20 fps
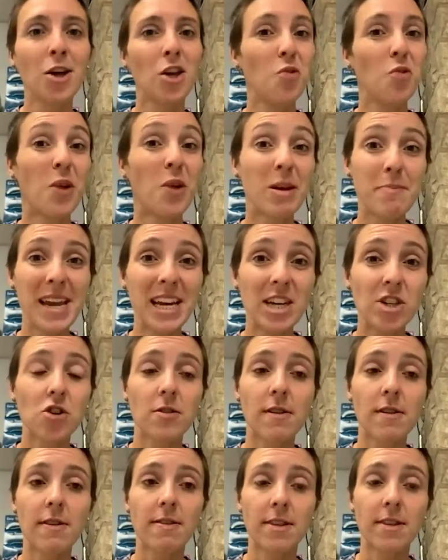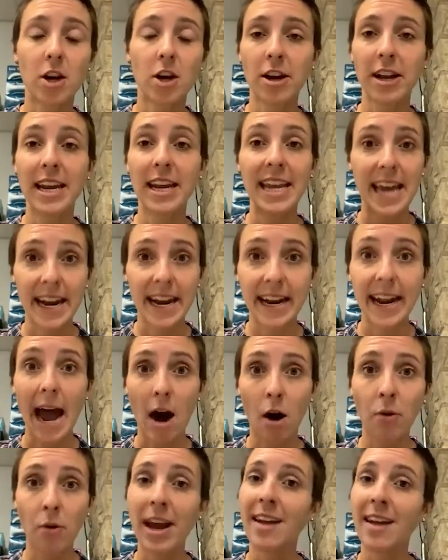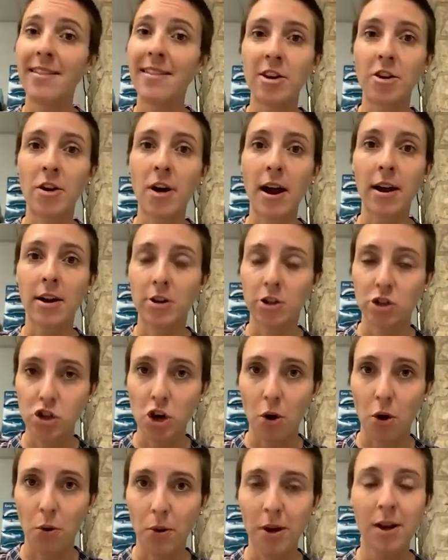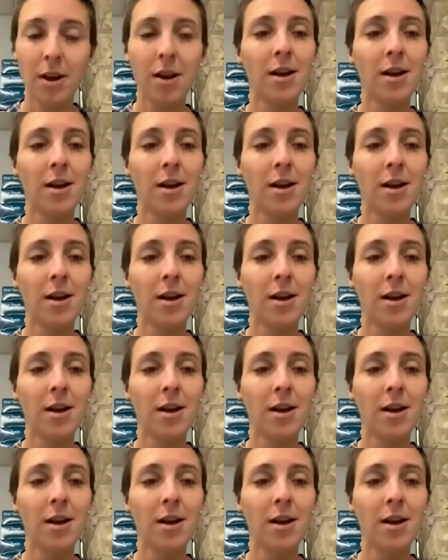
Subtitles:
you want to make sure that they're going to get it out and they're not going to choke.